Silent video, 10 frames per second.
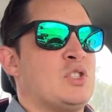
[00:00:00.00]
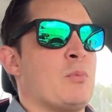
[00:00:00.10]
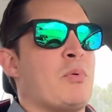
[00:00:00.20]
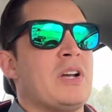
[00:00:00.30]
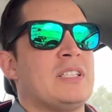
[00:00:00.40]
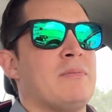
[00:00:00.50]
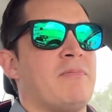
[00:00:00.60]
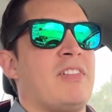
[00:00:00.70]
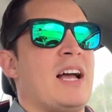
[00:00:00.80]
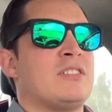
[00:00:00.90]

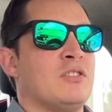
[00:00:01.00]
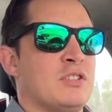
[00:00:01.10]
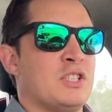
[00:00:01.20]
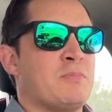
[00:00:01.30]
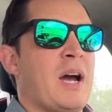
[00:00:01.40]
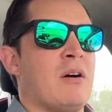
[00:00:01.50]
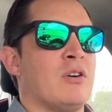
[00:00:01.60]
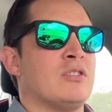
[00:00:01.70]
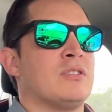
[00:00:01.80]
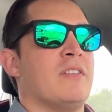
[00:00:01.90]
present Flash loses his
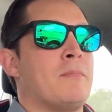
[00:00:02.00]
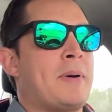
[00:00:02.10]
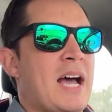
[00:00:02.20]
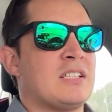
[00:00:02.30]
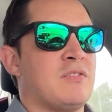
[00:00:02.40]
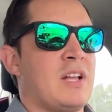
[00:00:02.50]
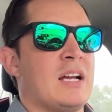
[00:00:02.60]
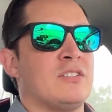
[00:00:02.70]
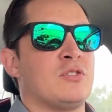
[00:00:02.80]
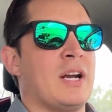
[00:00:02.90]
powers, past
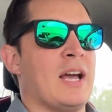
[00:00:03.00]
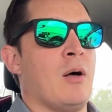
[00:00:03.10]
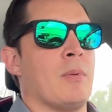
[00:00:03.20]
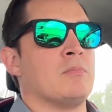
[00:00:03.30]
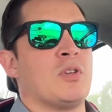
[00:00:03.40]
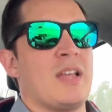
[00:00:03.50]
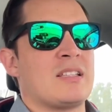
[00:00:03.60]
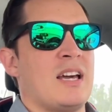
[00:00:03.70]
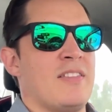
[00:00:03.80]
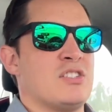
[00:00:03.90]
Flash is trying to help him. So
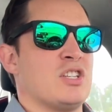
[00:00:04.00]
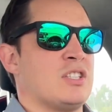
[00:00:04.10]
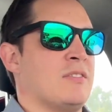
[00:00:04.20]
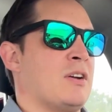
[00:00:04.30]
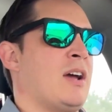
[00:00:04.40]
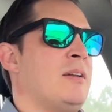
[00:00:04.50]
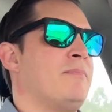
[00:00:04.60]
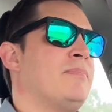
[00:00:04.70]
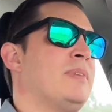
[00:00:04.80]
that's kind of the gist of it, right?